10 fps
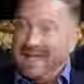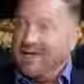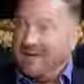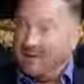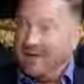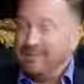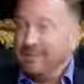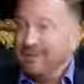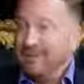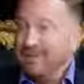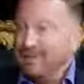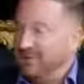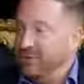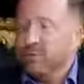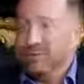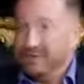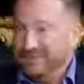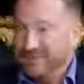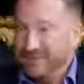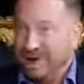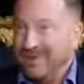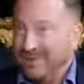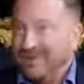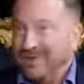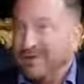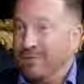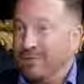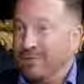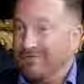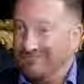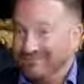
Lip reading: That's incredible. And the tool is readily available